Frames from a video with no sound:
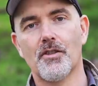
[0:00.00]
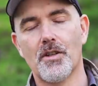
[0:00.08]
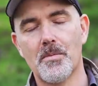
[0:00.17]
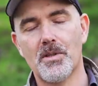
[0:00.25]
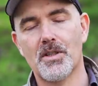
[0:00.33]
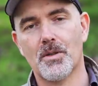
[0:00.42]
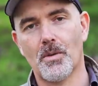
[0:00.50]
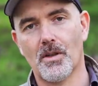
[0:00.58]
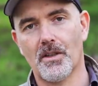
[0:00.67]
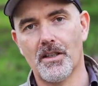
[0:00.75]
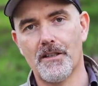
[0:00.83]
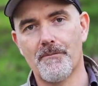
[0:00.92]
your image
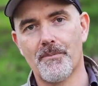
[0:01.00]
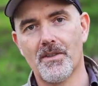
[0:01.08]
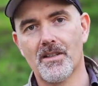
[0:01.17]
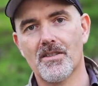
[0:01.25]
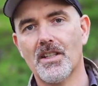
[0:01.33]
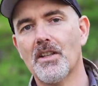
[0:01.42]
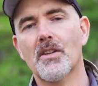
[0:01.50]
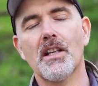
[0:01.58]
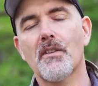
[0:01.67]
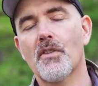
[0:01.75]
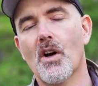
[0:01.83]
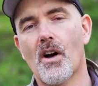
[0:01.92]
quality. So you can
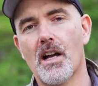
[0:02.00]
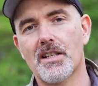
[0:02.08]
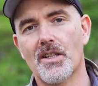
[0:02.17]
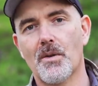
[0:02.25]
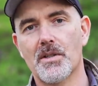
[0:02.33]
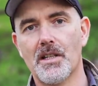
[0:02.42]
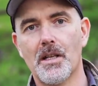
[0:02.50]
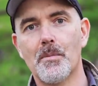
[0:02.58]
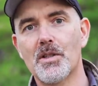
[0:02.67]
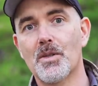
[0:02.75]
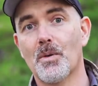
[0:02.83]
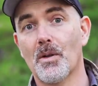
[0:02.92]
think of the ISO as an
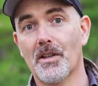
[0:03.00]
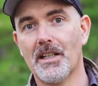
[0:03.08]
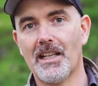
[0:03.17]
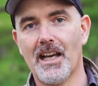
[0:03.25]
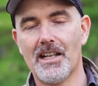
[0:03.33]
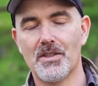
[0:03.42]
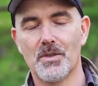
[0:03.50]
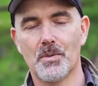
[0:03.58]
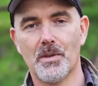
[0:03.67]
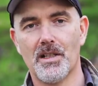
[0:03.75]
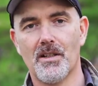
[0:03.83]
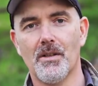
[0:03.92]
image quality gauge as
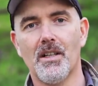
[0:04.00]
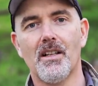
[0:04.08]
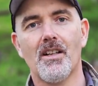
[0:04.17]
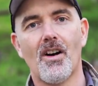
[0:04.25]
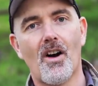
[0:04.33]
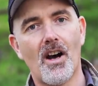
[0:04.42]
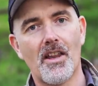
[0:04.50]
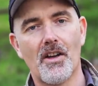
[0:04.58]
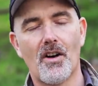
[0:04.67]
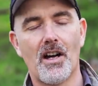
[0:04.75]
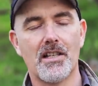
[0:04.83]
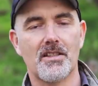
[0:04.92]
well. Higher the
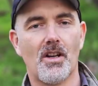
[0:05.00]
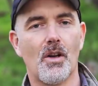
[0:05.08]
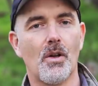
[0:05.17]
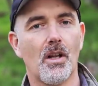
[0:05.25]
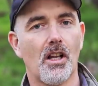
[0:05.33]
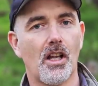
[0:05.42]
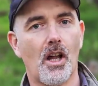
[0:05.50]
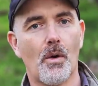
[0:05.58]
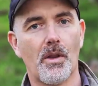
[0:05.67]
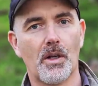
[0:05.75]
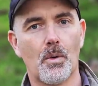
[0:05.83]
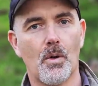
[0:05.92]
ISO,
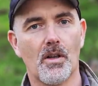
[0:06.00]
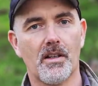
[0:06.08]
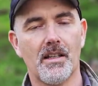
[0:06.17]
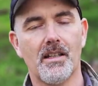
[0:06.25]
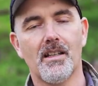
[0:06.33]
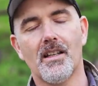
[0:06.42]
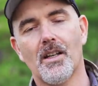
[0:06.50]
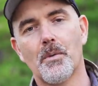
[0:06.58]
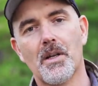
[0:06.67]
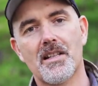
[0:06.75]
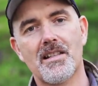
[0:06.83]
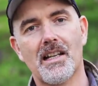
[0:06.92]
lower the quality.
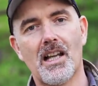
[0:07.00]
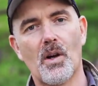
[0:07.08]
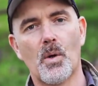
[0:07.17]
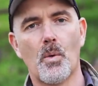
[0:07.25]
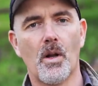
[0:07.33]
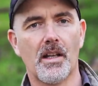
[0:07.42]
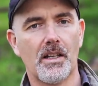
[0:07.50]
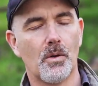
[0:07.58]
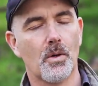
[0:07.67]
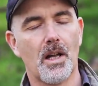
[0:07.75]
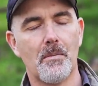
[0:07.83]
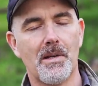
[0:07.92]
When I say lower quality,
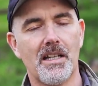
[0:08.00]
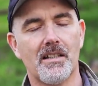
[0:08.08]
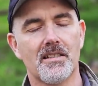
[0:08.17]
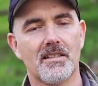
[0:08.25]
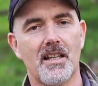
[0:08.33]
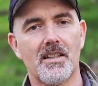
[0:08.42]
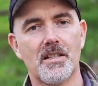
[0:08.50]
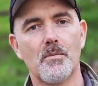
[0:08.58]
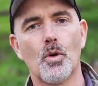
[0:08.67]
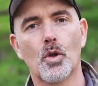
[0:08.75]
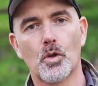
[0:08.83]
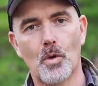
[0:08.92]
all I mean is that there's
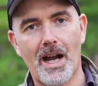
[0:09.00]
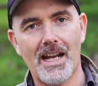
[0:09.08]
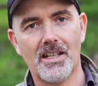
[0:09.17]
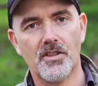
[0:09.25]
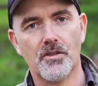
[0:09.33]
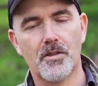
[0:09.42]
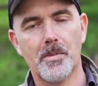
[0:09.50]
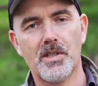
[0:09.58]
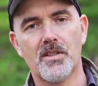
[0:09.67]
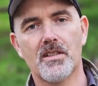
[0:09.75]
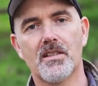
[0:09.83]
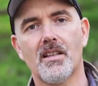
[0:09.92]
more grain in your
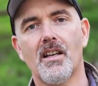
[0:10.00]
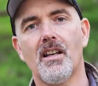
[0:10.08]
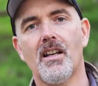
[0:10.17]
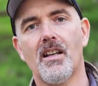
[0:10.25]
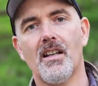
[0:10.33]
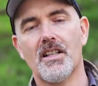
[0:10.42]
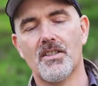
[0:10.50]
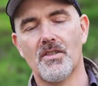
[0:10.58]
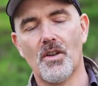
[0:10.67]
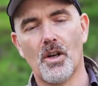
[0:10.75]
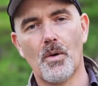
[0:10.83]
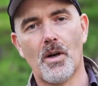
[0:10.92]
images, it's
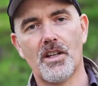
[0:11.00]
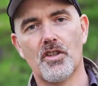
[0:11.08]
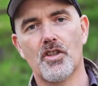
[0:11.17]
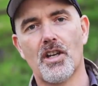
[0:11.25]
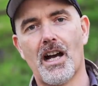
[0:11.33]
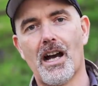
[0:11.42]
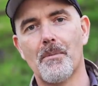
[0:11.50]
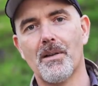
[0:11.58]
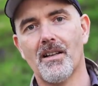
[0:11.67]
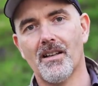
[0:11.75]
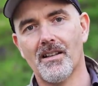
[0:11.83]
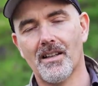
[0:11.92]
not quite as sharp
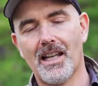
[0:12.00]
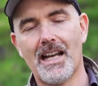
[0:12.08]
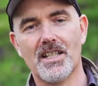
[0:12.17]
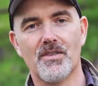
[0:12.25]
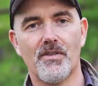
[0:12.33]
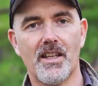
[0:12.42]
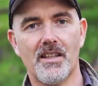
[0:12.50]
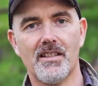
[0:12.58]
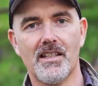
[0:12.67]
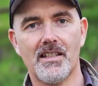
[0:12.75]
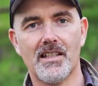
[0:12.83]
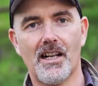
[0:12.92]
and lacks feather
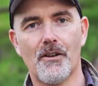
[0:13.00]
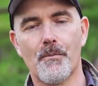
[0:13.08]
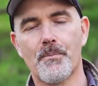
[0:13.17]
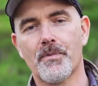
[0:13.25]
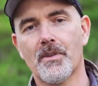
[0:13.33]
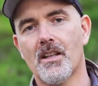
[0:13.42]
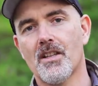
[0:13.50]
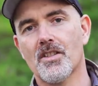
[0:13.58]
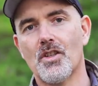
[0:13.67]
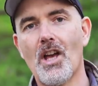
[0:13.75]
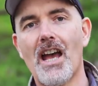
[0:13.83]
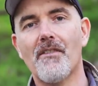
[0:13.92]
detail.
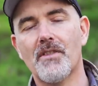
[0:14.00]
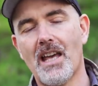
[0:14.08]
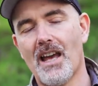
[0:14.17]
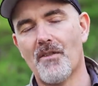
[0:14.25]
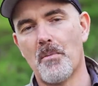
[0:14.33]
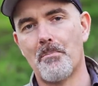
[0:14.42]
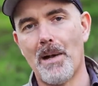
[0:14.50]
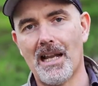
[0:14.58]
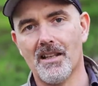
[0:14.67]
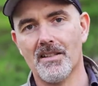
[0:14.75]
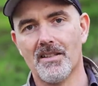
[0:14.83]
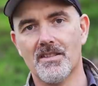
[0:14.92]
So you have to have a
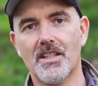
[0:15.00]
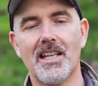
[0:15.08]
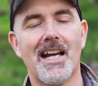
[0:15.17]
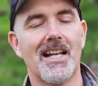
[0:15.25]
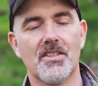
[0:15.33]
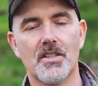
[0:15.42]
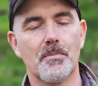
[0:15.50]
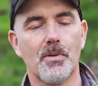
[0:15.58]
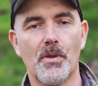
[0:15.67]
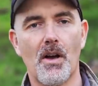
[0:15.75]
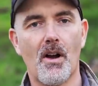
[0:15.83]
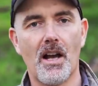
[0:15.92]
balance. You can't just
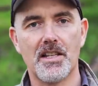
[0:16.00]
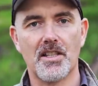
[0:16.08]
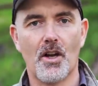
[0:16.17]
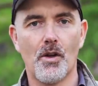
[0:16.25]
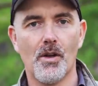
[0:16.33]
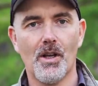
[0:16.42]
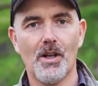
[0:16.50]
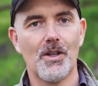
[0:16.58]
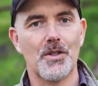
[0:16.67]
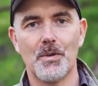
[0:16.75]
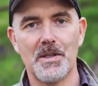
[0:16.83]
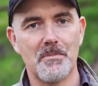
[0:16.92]
put the ISO
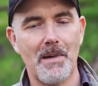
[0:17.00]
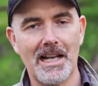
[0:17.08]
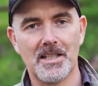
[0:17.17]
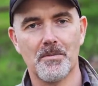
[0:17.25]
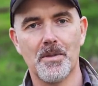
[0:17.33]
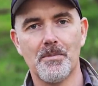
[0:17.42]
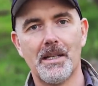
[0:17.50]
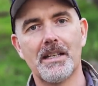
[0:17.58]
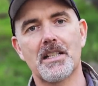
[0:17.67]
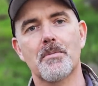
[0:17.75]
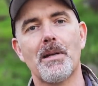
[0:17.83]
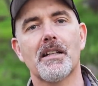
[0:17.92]
to its maximum and
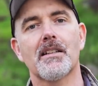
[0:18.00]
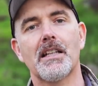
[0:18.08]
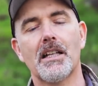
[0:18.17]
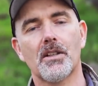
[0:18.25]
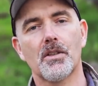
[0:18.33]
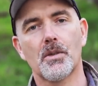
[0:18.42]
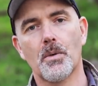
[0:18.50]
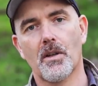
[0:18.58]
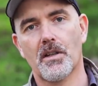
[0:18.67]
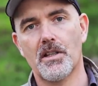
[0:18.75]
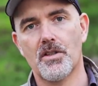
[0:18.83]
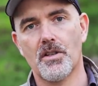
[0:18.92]
expect to get good
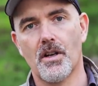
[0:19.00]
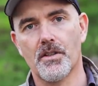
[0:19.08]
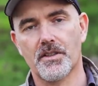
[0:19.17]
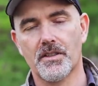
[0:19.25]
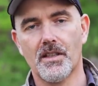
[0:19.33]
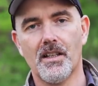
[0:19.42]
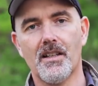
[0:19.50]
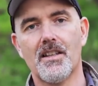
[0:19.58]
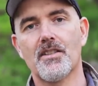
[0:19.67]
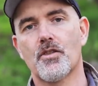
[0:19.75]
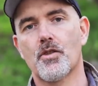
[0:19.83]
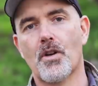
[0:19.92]
quality shots.
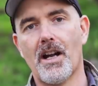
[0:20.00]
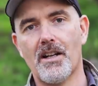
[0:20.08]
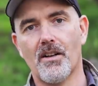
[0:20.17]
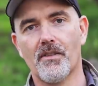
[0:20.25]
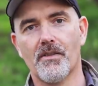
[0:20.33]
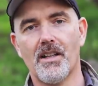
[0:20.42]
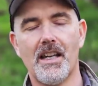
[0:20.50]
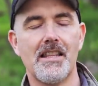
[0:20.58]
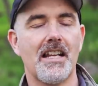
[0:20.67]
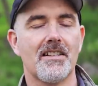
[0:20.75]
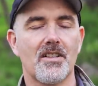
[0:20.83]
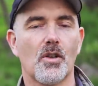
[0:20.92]
There's a trade-off, and
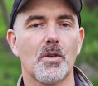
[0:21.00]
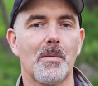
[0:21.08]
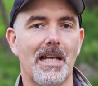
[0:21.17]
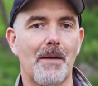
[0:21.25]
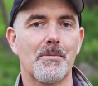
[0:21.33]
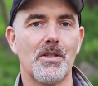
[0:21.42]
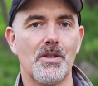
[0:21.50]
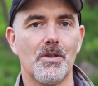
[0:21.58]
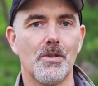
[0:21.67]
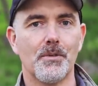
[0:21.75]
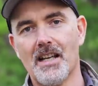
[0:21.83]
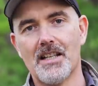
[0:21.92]
that is ultimately up to
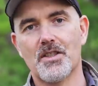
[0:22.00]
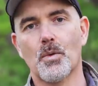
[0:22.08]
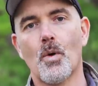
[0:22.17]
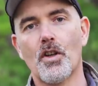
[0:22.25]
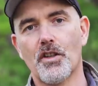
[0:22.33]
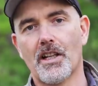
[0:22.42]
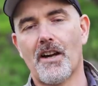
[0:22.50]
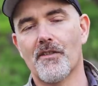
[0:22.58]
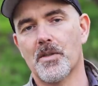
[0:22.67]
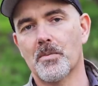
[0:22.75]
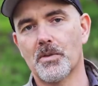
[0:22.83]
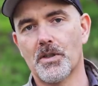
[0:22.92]
you as to what you're
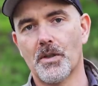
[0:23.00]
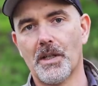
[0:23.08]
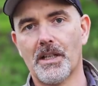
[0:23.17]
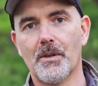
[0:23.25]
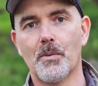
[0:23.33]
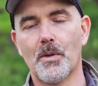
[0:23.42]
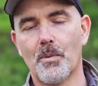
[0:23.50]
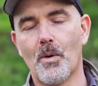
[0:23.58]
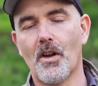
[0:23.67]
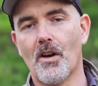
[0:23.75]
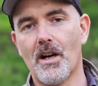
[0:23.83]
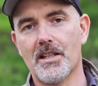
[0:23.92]
comfortable doing with
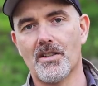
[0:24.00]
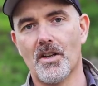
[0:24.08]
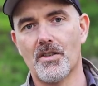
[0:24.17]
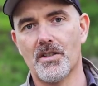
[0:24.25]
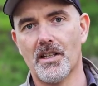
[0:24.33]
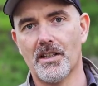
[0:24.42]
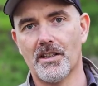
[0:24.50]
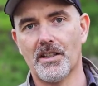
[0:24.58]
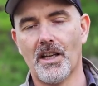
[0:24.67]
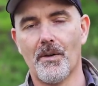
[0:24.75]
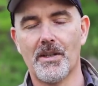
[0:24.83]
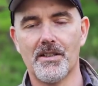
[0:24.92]
what ISO setting
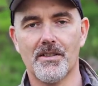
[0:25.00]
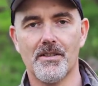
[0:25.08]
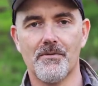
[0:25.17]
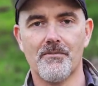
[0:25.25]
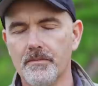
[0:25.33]
you're going to.